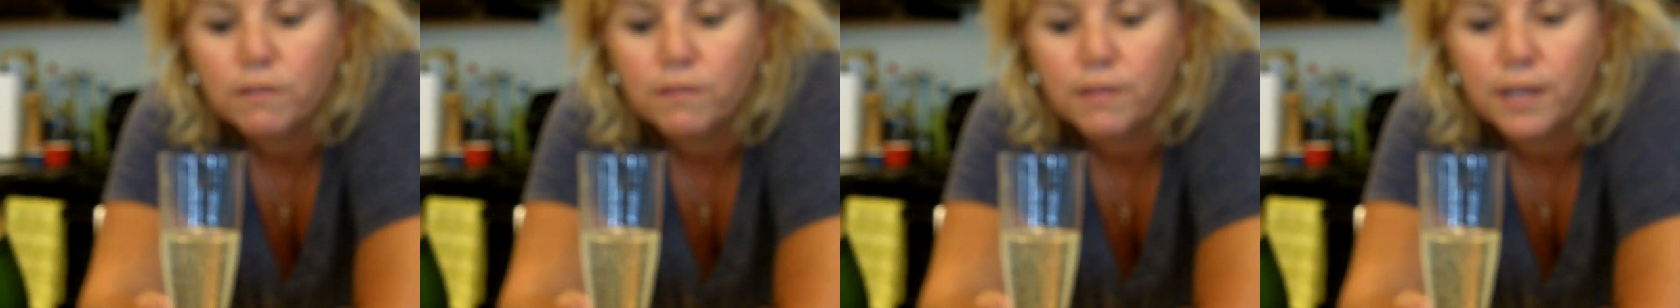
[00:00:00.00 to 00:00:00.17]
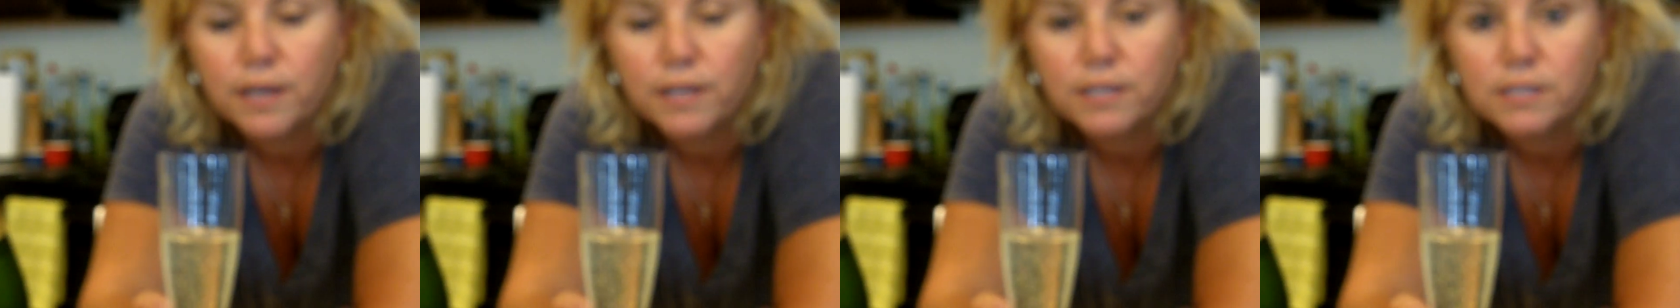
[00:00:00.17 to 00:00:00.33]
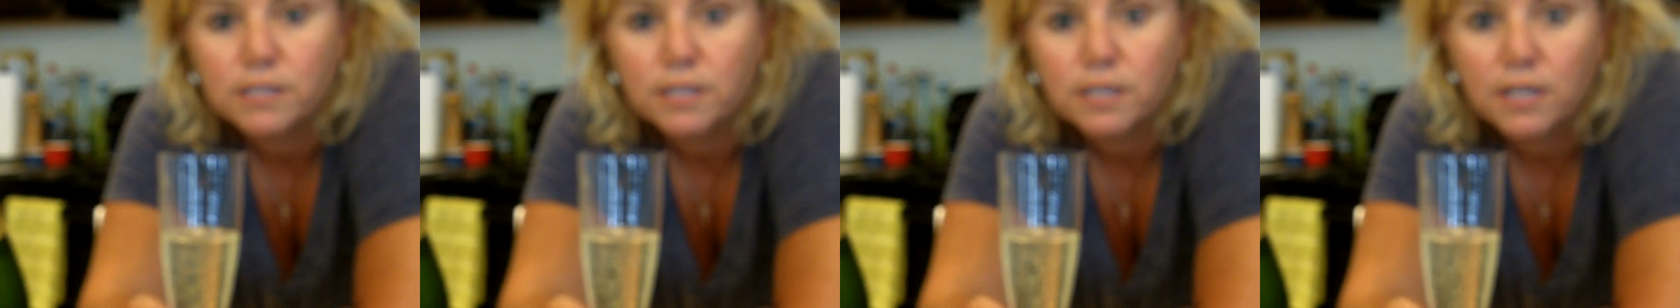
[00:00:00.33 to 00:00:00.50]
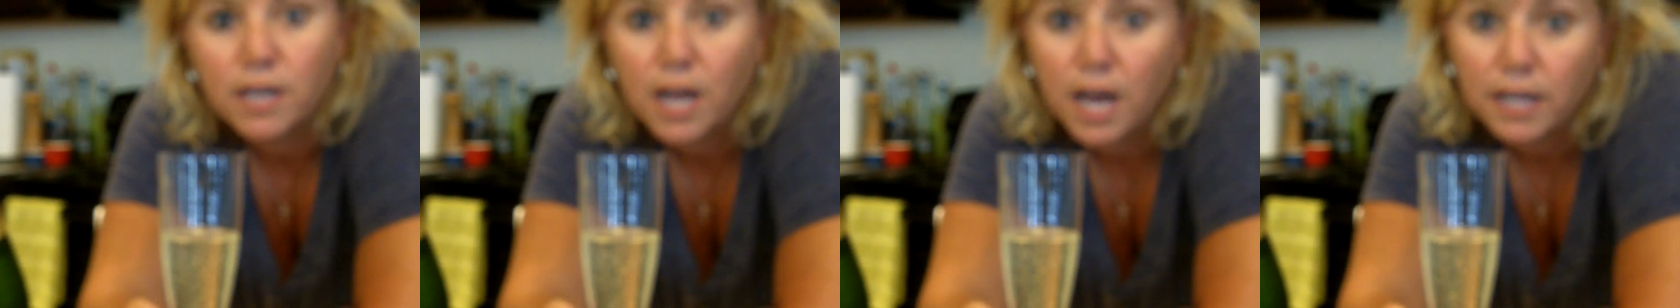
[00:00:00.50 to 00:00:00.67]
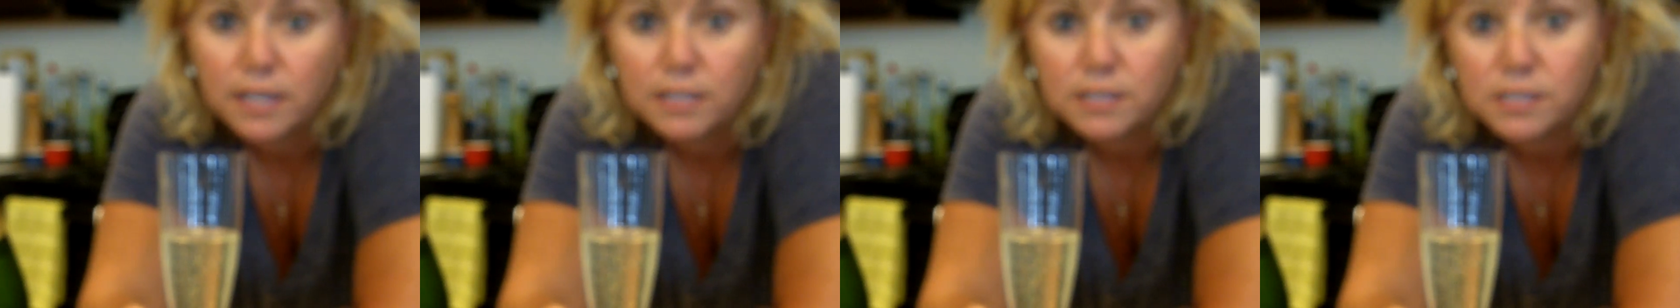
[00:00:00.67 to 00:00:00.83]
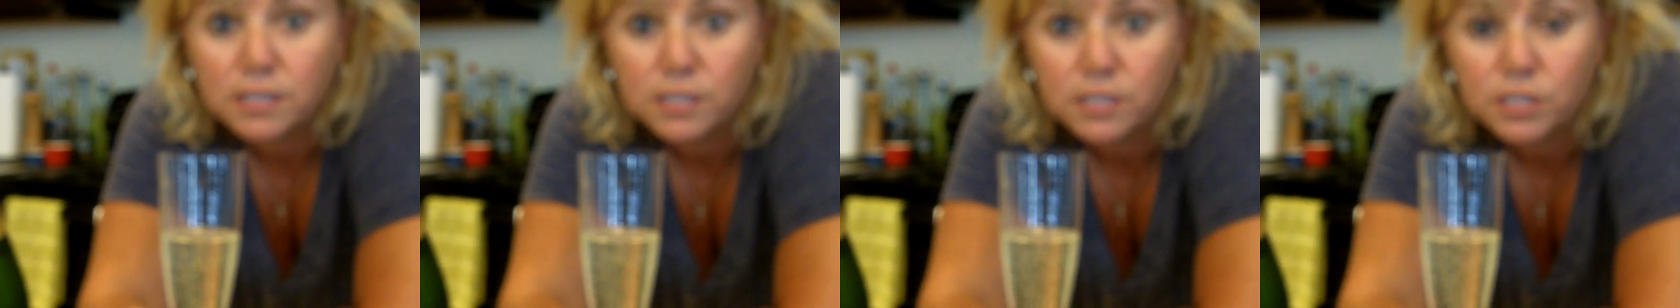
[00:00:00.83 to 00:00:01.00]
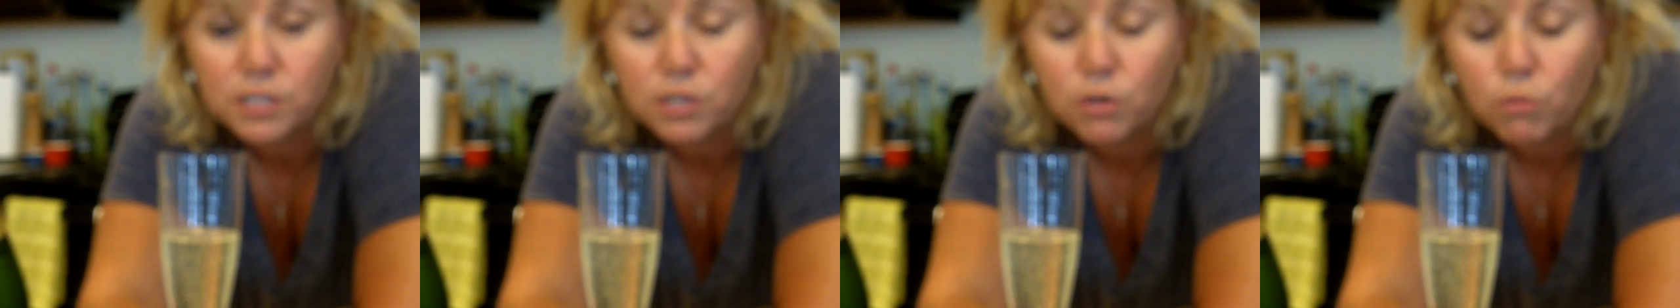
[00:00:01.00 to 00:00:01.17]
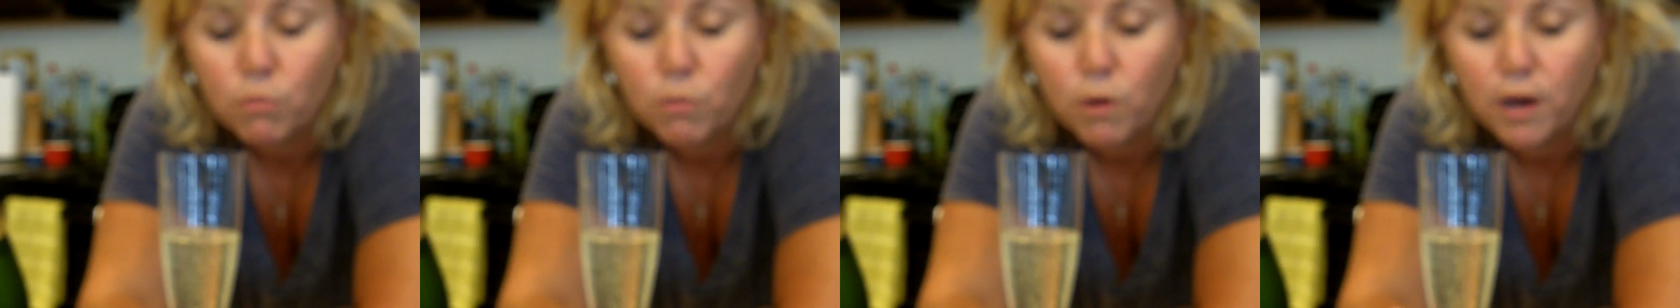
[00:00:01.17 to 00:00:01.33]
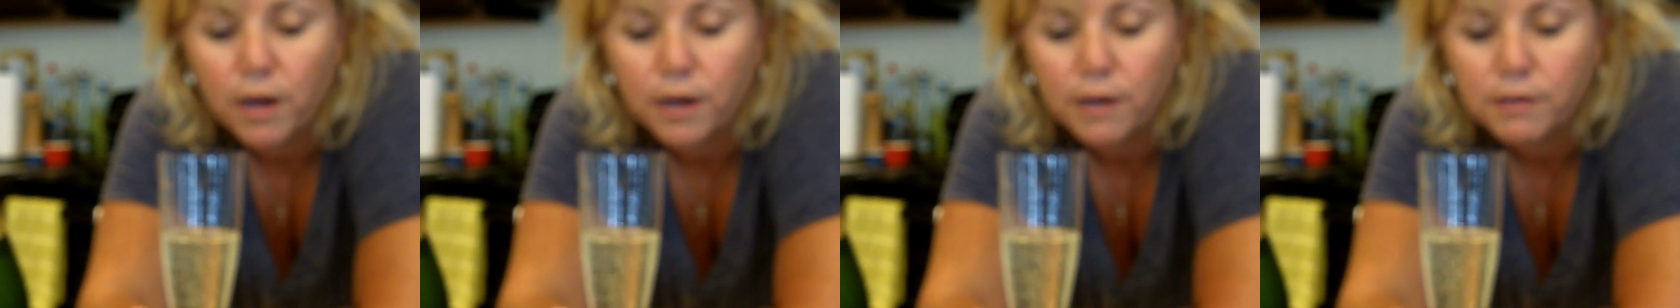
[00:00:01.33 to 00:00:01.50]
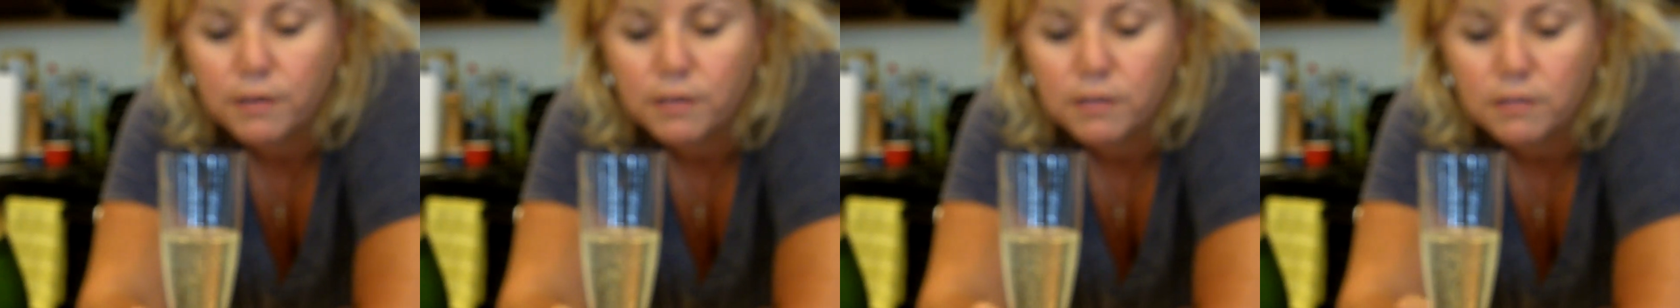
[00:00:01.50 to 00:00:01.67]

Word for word: that is a not still wine,